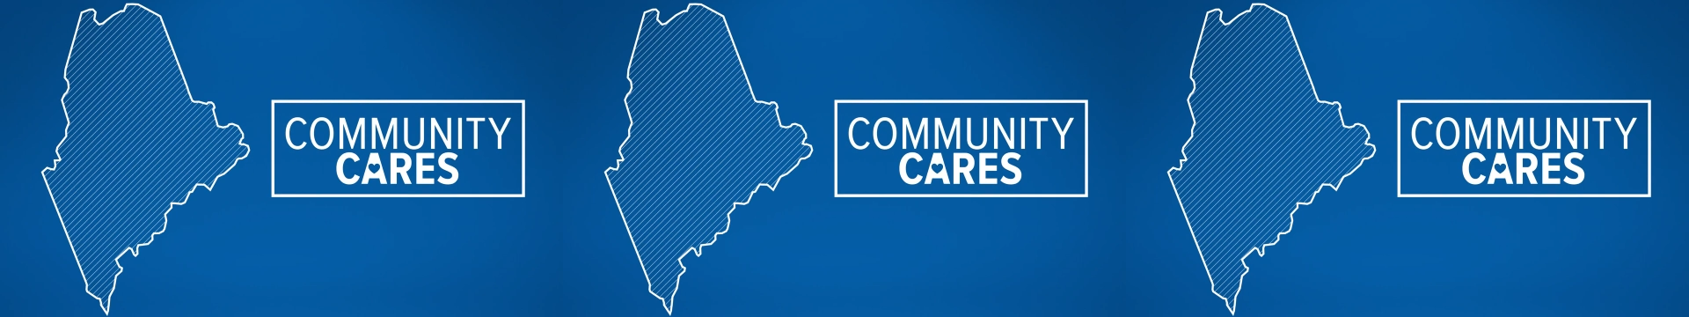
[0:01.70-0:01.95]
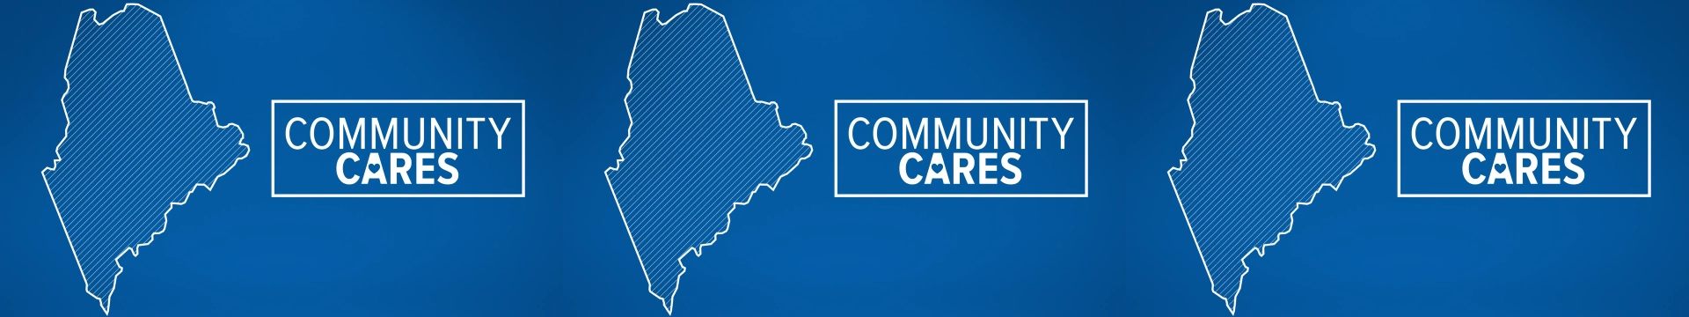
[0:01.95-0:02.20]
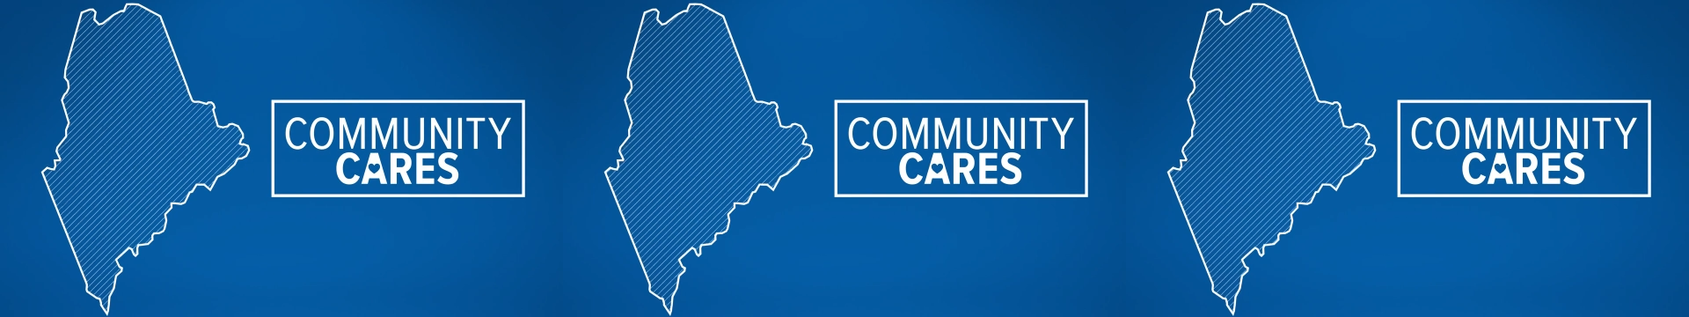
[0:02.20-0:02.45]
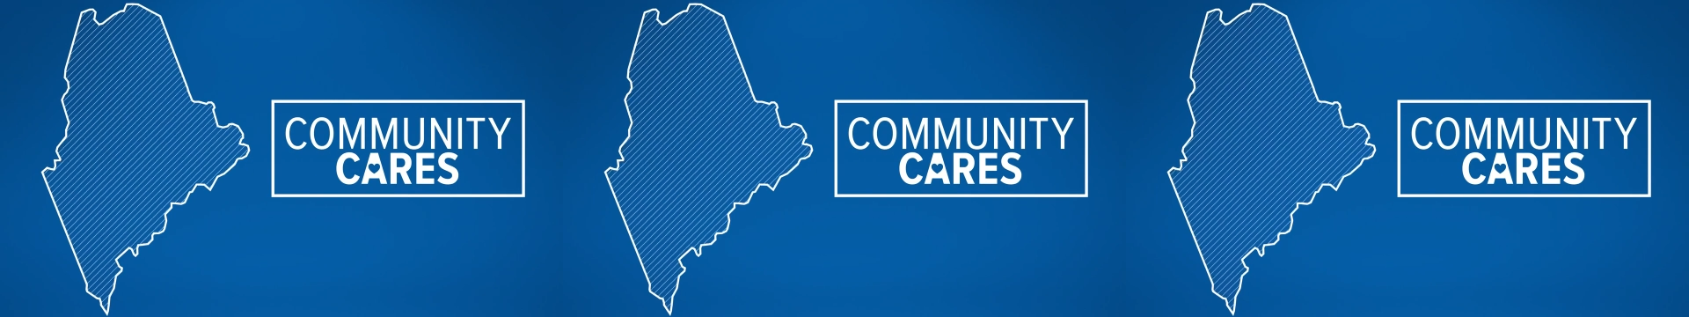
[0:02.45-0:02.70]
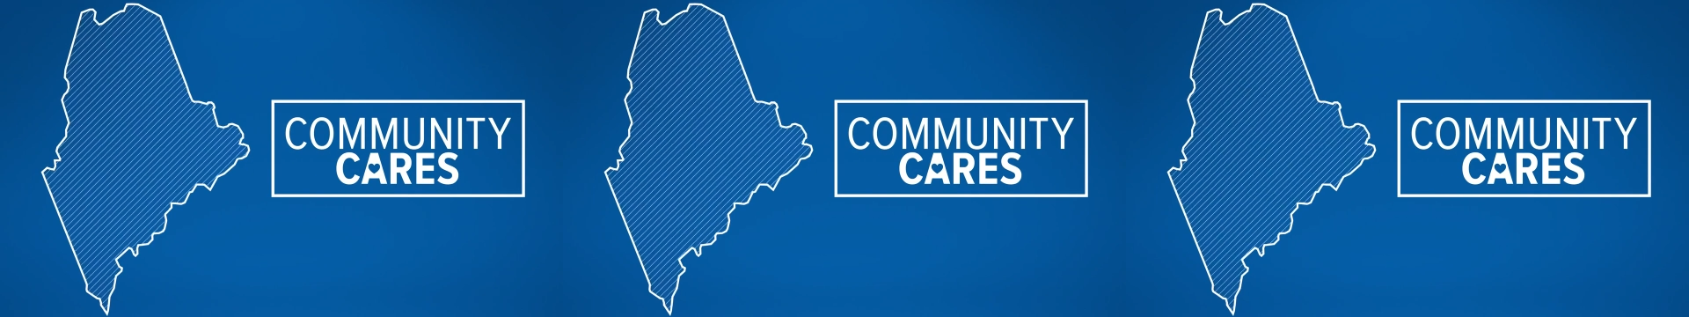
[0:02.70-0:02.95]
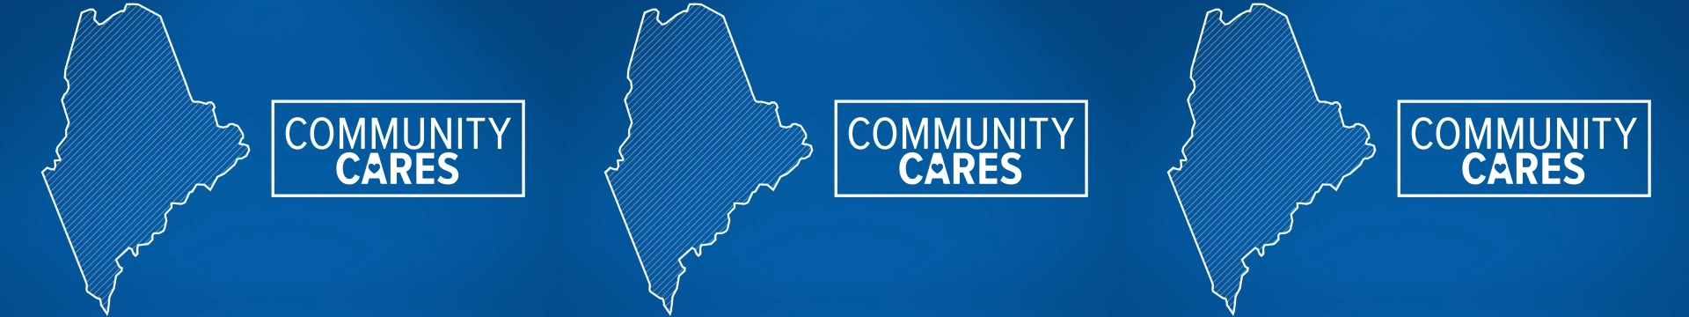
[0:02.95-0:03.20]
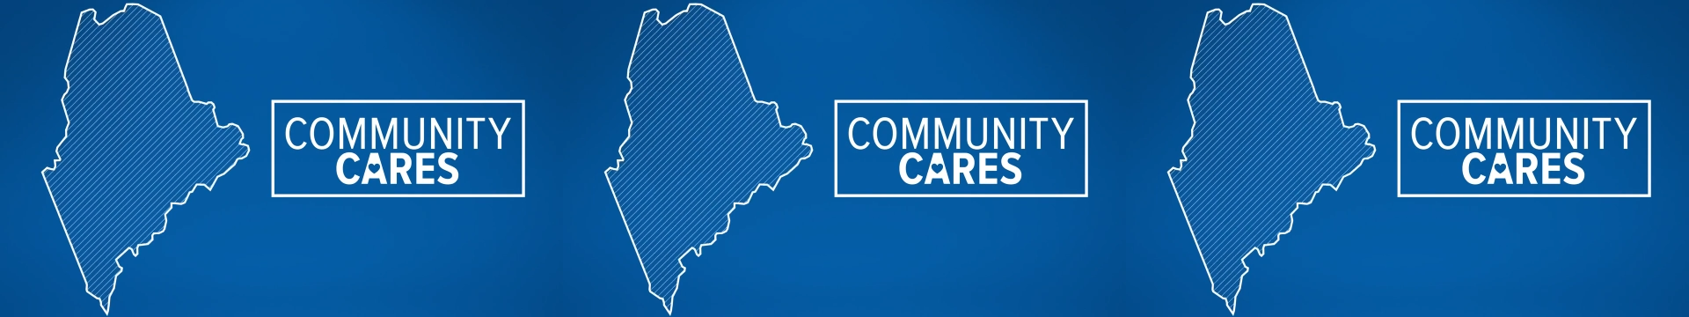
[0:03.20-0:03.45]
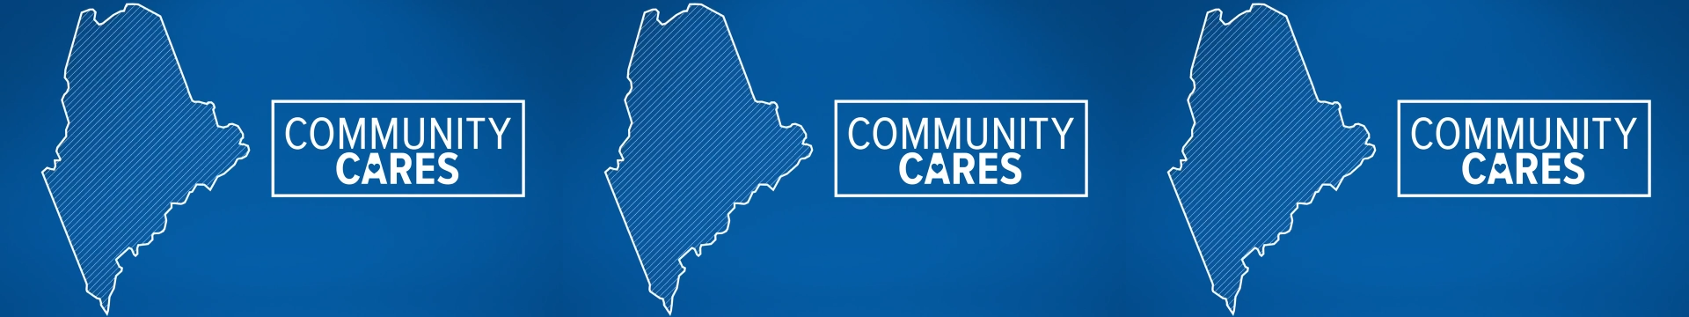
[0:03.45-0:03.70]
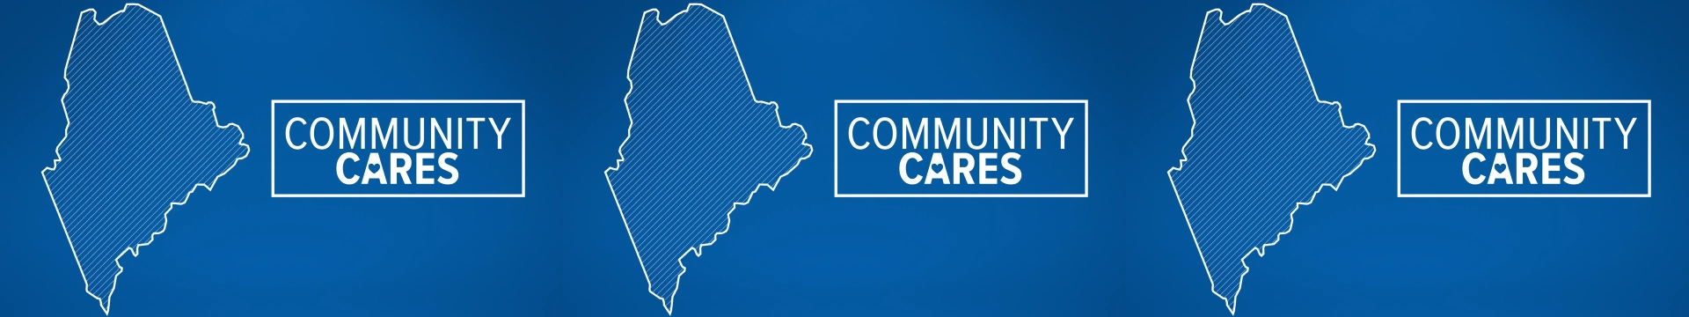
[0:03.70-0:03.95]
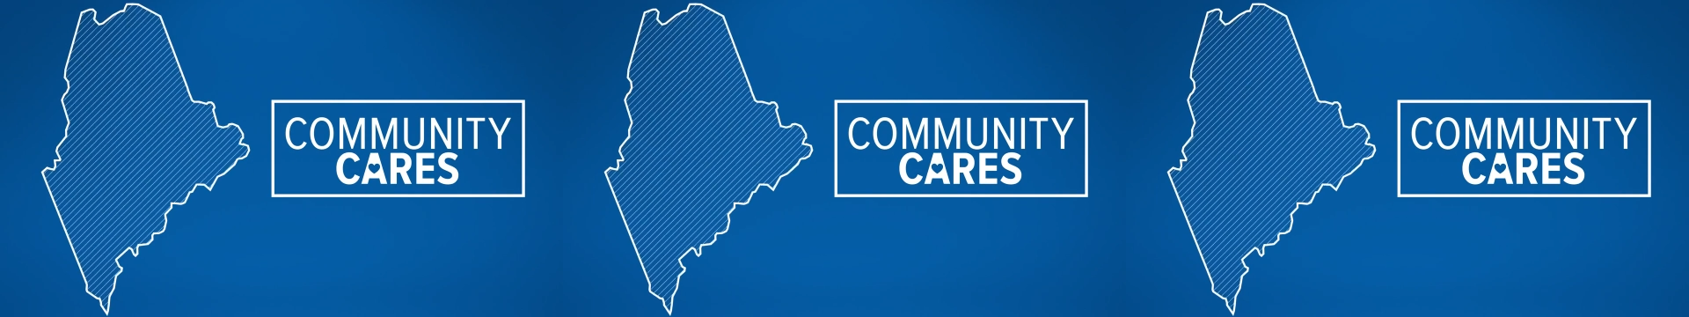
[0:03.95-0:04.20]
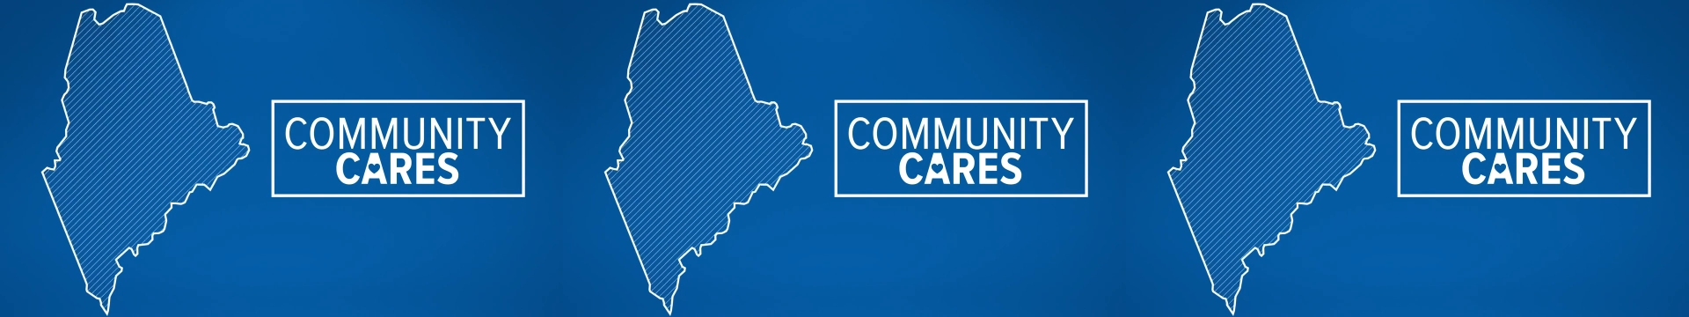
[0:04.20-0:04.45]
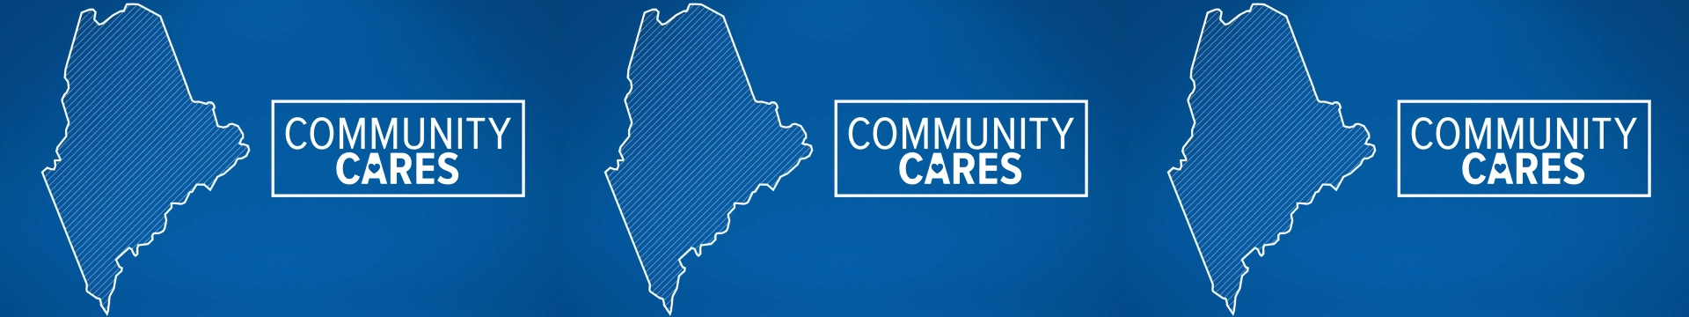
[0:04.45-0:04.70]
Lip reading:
No face is visible, so there are no lips to read.